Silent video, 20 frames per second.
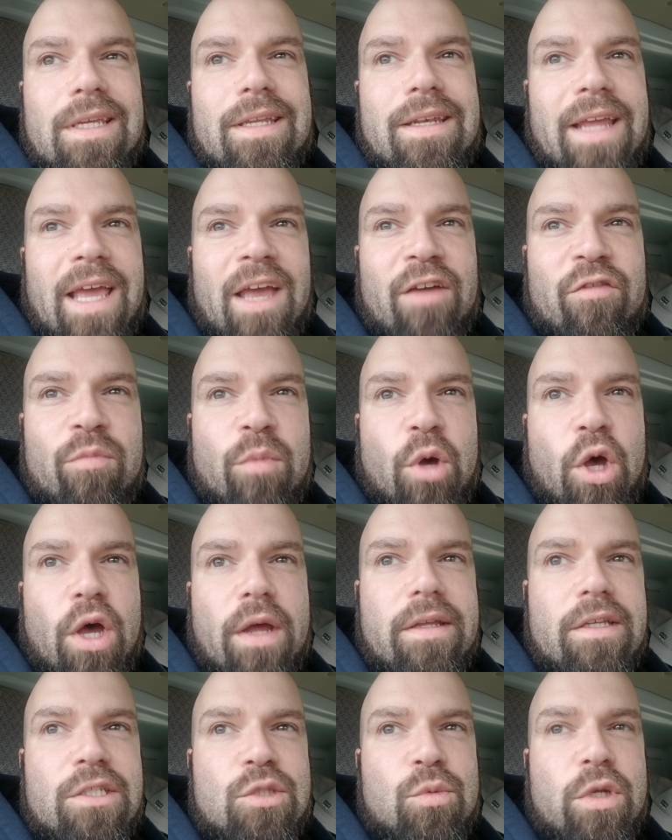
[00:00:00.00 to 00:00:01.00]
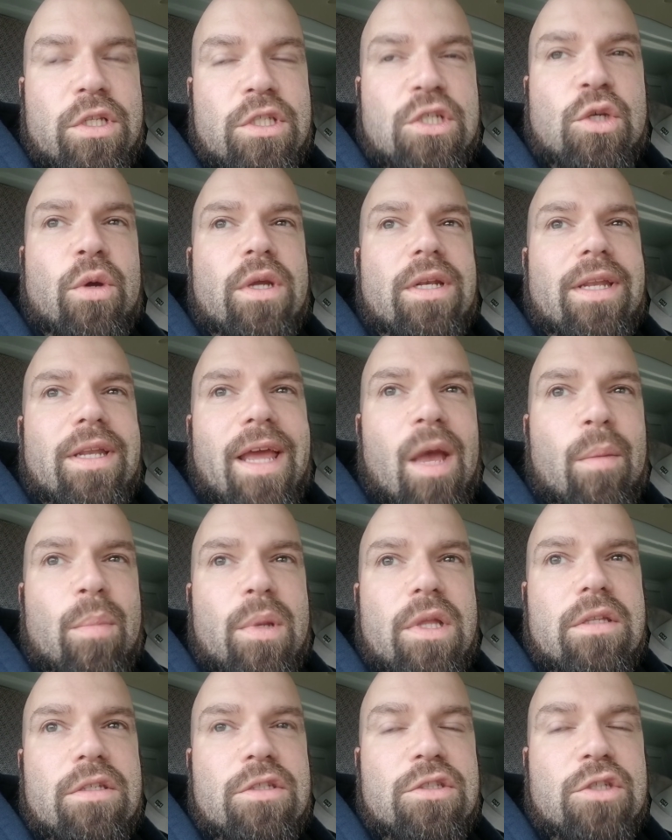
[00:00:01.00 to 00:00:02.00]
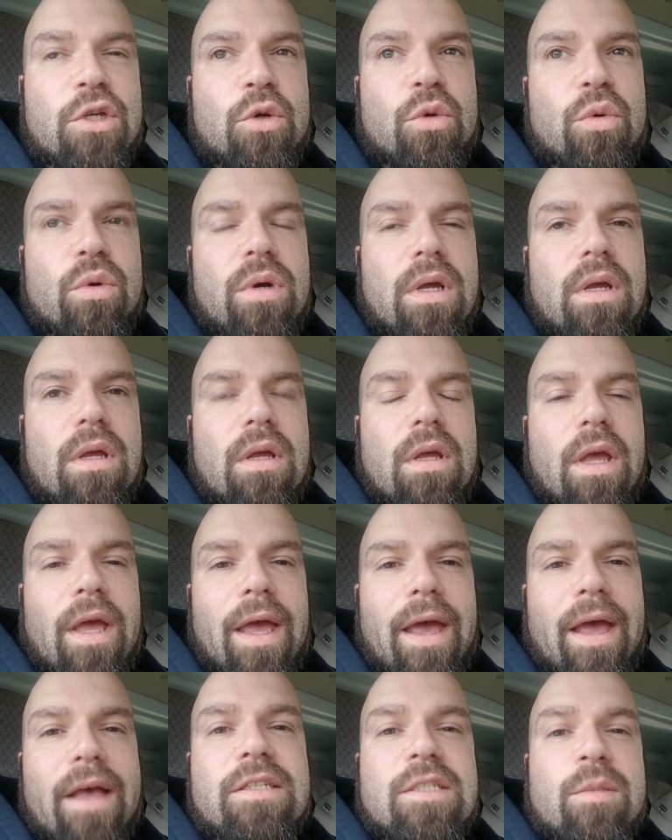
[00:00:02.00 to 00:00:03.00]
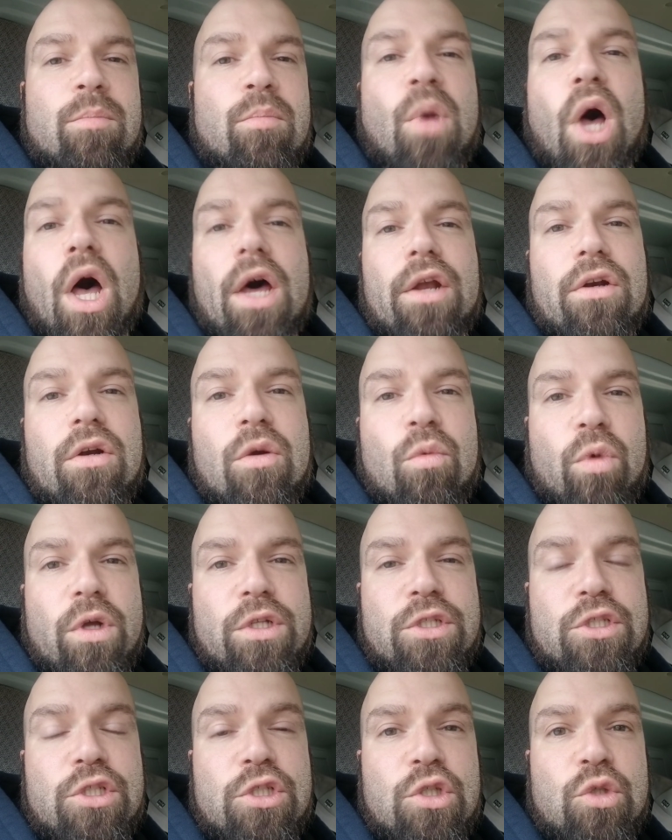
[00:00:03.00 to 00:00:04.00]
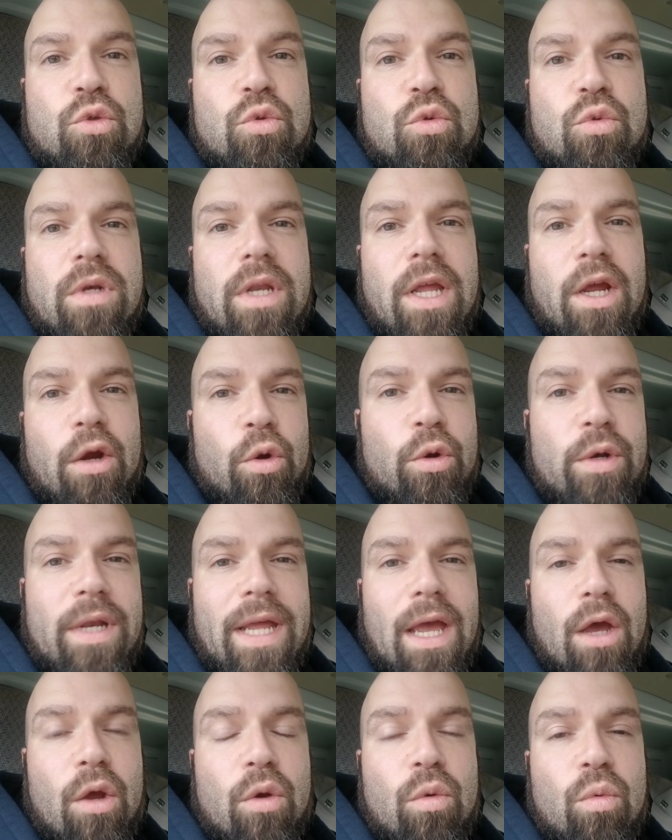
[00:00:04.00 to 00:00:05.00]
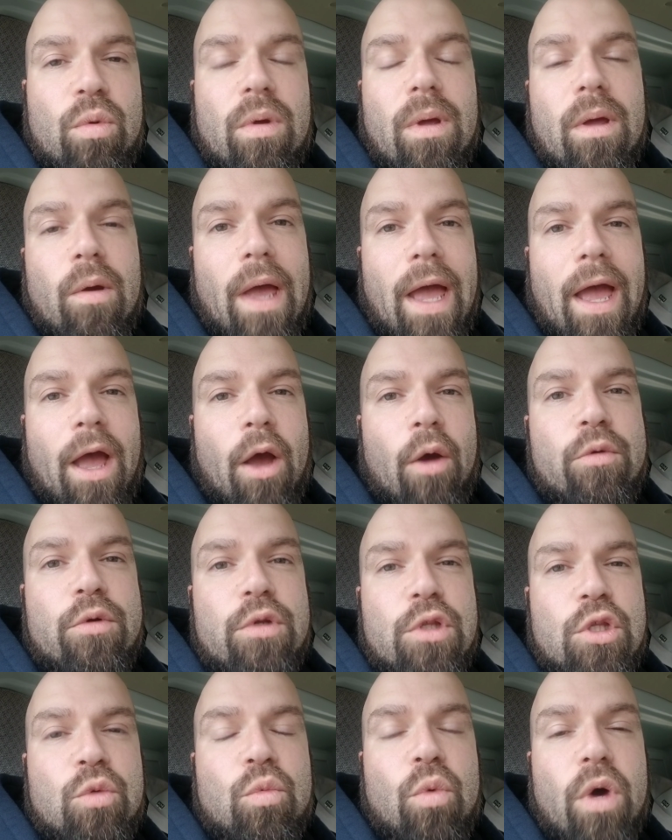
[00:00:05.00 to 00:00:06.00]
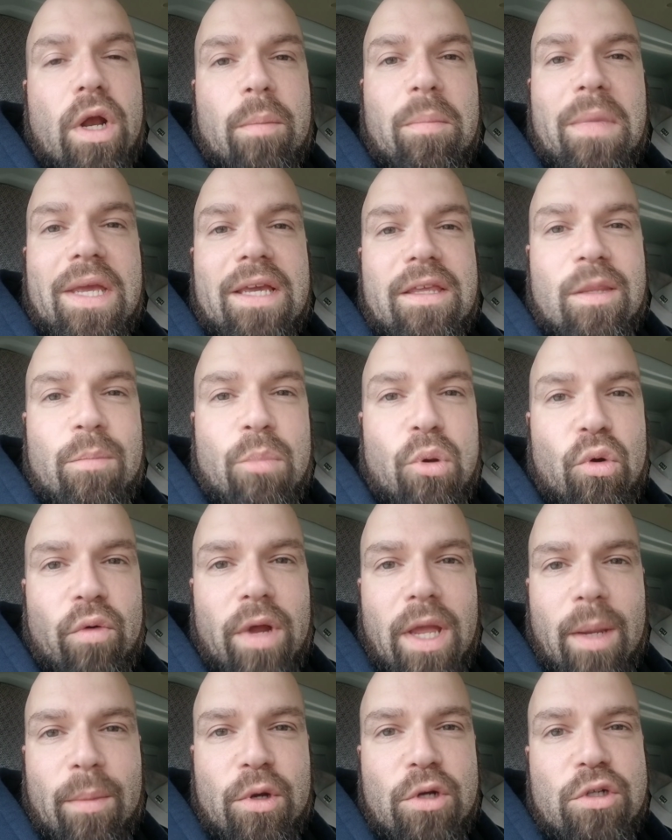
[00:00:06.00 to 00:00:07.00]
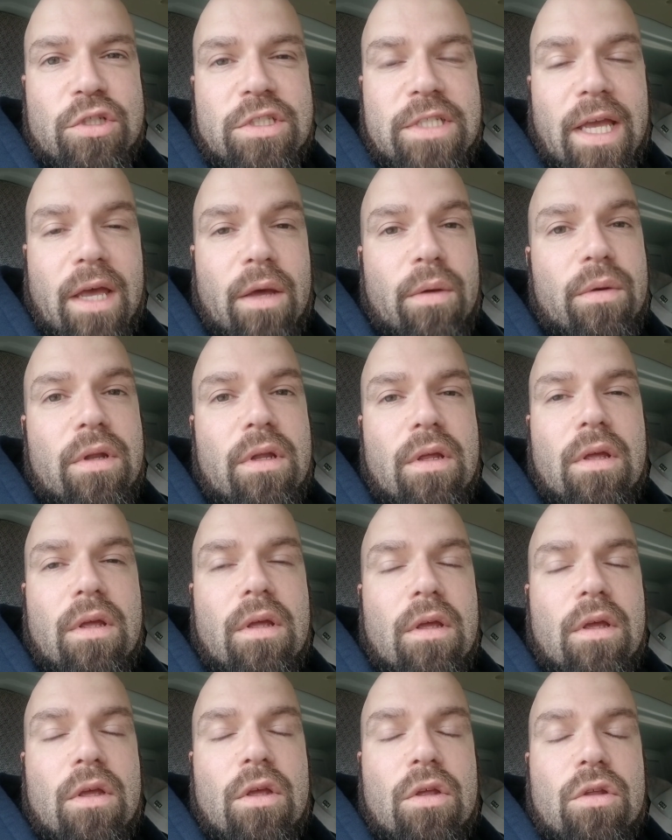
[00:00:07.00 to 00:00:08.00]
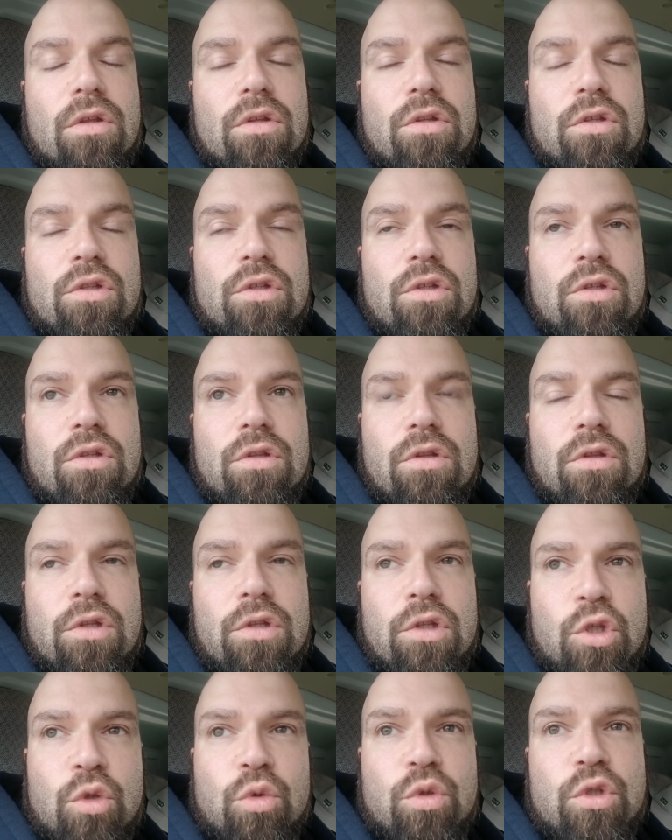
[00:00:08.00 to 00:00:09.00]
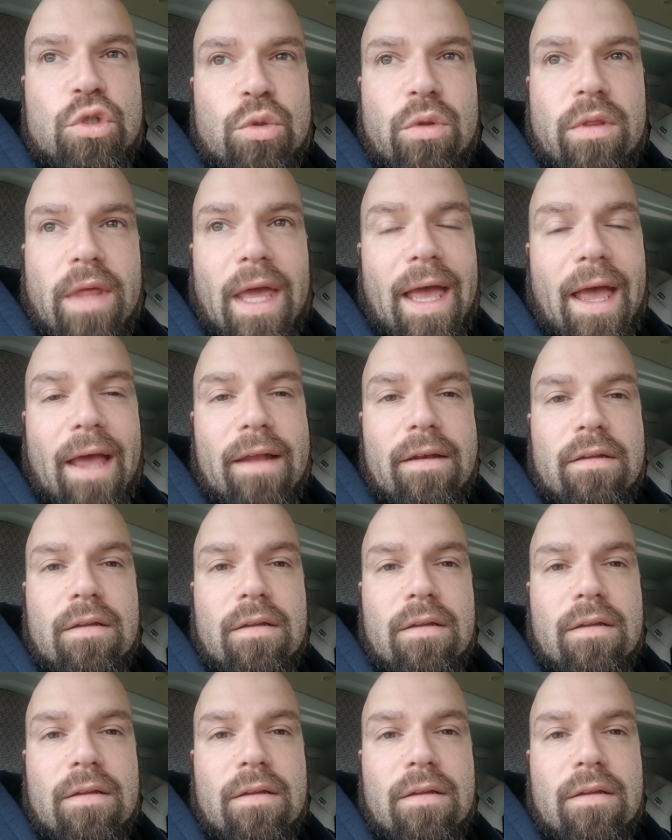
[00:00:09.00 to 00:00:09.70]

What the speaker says: FMOD is what's going to happen. So as a modder, once you narrow down how you want to make the parameter sound, you do that.